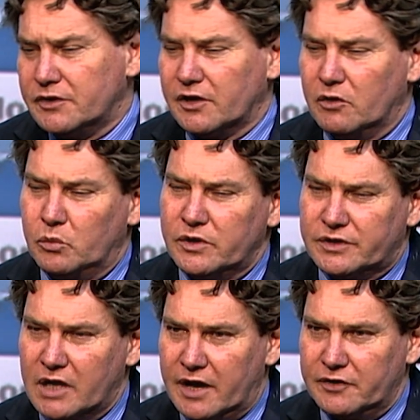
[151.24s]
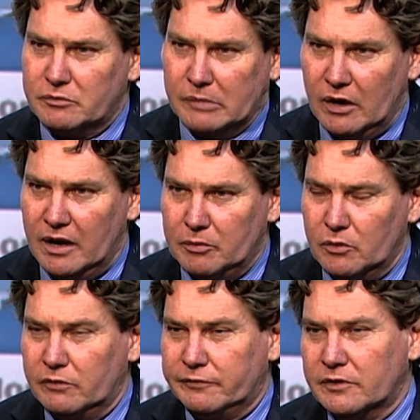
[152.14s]
So we started to buy up
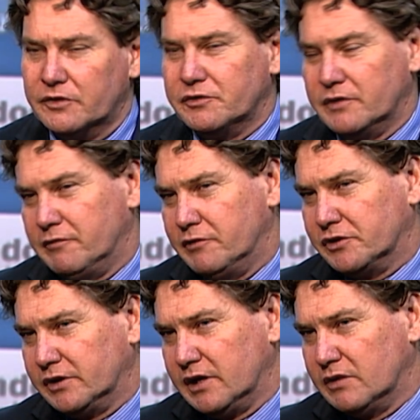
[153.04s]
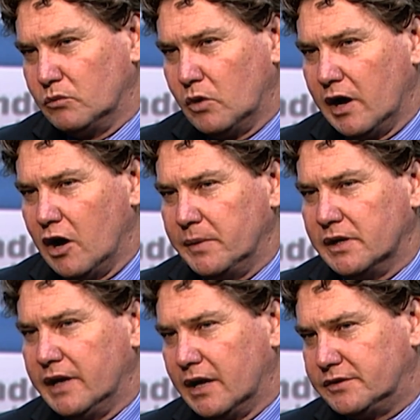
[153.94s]
oil fields originally in Wyoming
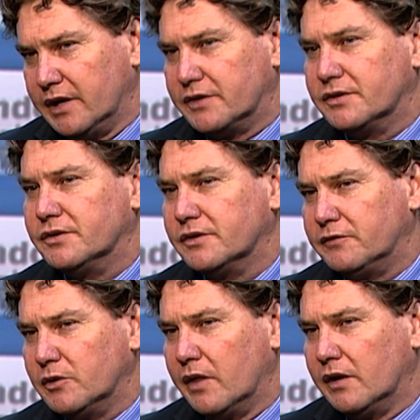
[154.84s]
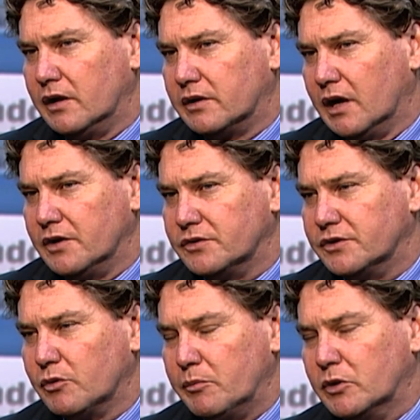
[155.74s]
and now Texas and a few other locations.
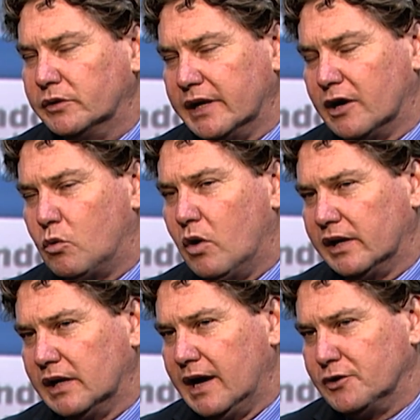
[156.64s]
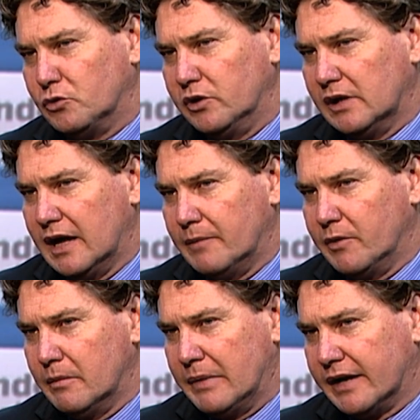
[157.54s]
So we're building out quite a large oil arm
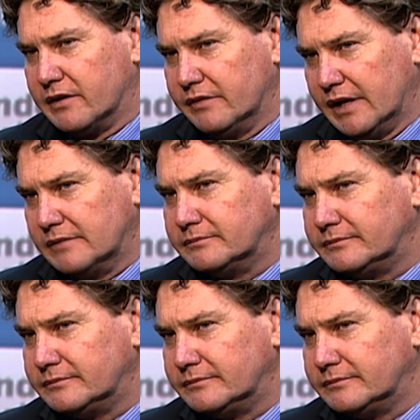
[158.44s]
on the back of that.